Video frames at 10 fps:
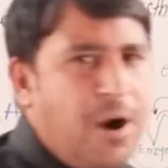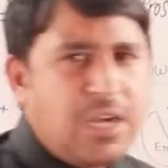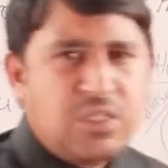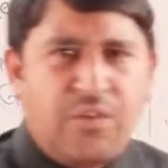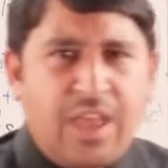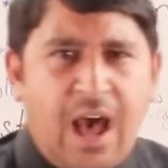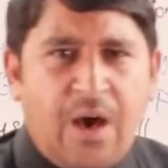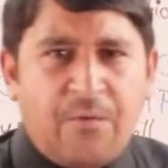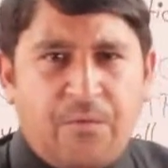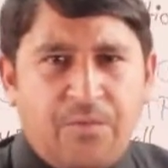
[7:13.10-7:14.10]
part we
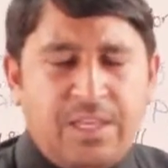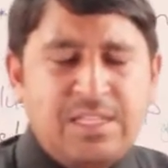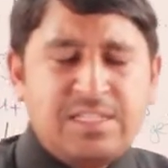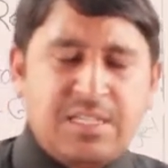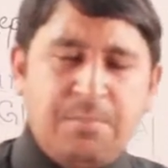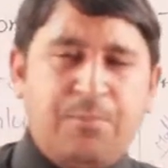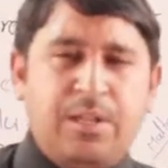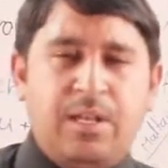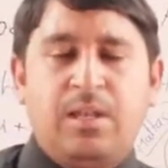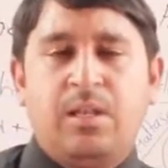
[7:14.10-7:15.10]
have in
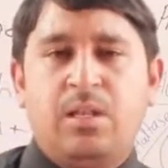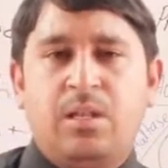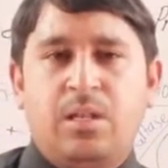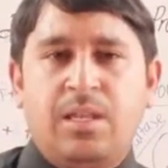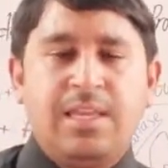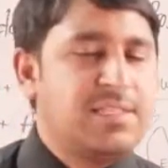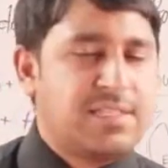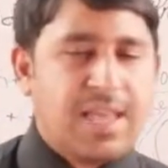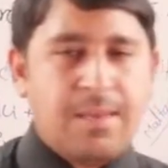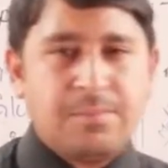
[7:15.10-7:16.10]
simple
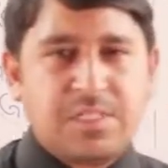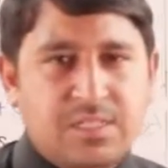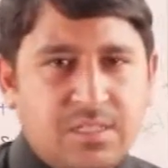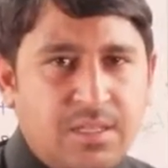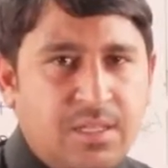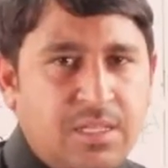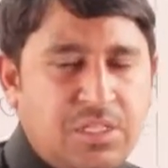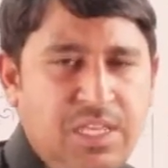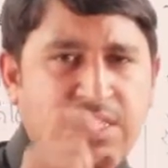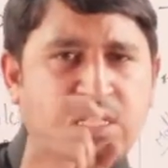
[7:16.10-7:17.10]
enzymes,
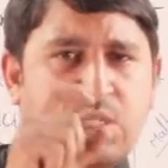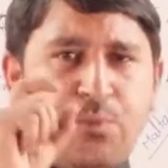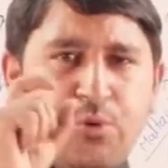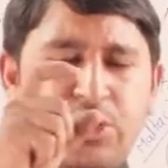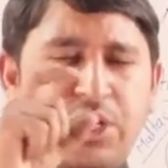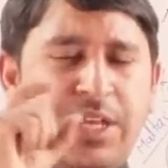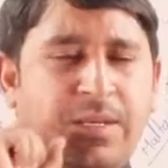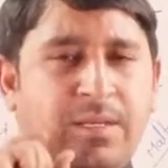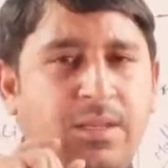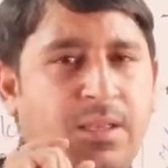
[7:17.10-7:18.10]
just
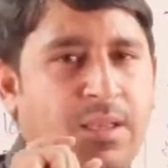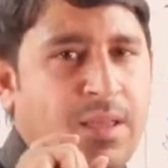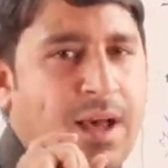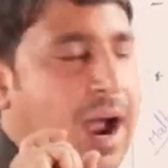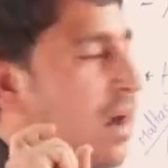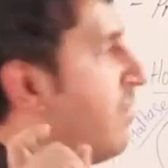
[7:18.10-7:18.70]
protein are